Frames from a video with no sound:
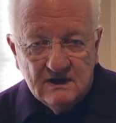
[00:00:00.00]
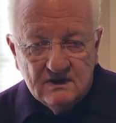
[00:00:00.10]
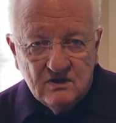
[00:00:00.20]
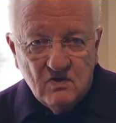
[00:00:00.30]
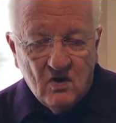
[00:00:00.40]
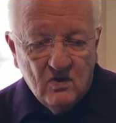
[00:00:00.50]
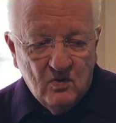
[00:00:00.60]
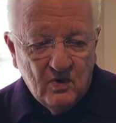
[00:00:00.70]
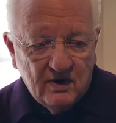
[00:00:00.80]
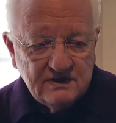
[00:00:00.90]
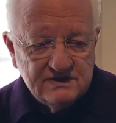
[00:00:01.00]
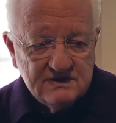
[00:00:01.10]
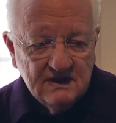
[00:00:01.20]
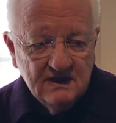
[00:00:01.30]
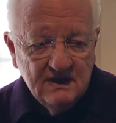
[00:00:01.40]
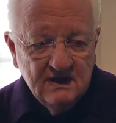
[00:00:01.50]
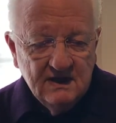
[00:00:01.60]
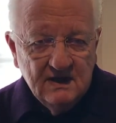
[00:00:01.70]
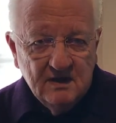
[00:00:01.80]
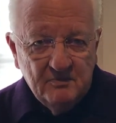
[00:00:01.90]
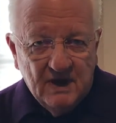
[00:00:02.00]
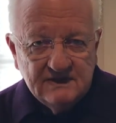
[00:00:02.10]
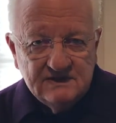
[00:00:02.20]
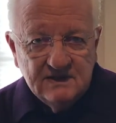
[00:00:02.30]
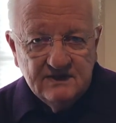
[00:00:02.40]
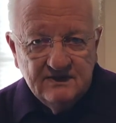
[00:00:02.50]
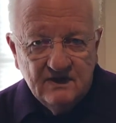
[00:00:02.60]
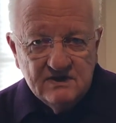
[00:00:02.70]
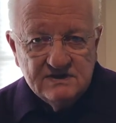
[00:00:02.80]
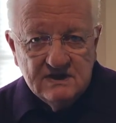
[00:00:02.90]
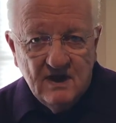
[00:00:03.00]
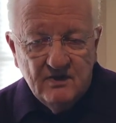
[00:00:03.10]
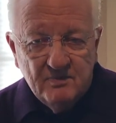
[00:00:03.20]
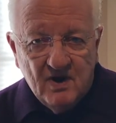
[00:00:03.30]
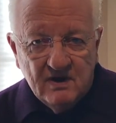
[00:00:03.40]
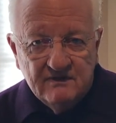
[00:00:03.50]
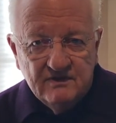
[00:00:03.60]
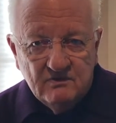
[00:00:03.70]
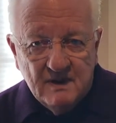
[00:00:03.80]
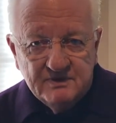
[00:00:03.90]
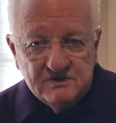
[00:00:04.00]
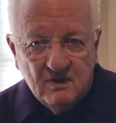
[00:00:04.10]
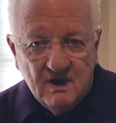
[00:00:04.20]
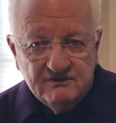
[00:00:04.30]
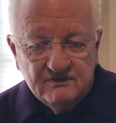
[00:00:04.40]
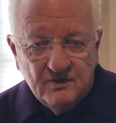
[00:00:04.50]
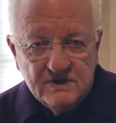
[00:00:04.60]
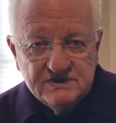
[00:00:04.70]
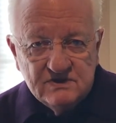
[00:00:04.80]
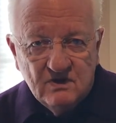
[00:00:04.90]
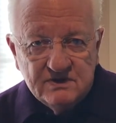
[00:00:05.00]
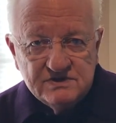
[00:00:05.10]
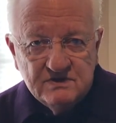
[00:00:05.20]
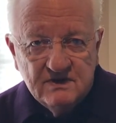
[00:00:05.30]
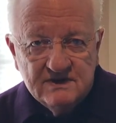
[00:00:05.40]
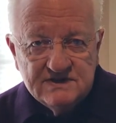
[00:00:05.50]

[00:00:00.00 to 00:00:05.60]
choral works. But there is another part of the repertoire for voice and orchestra that's